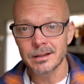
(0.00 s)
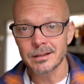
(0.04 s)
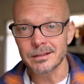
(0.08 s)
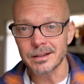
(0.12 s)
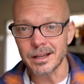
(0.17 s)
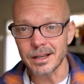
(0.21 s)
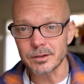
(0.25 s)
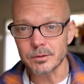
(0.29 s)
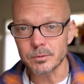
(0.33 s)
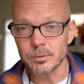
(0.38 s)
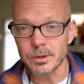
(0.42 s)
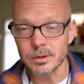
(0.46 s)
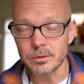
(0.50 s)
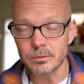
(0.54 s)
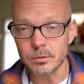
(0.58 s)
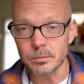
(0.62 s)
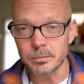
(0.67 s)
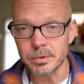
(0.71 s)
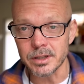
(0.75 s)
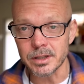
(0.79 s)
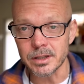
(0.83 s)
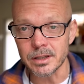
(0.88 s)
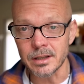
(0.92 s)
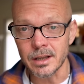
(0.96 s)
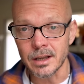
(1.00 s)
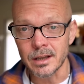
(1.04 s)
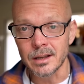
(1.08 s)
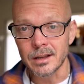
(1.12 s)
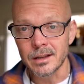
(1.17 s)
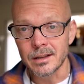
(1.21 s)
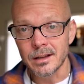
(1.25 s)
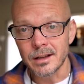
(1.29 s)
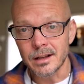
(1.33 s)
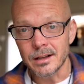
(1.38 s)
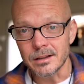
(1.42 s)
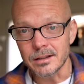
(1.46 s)
Next week will be
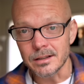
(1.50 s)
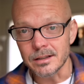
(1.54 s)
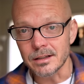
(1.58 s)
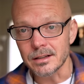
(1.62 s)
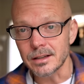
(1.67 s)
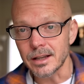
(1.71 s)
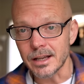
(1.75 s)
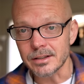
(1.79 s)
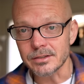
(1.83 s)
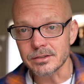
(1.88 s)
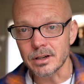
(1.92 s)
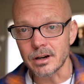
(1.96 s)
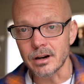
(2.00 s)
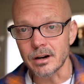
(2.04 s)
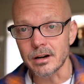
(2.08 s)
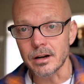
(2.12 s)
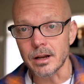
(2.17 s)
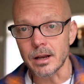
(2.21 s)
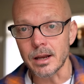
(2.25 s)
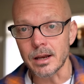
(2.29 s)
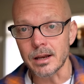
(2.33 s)
a little less hard.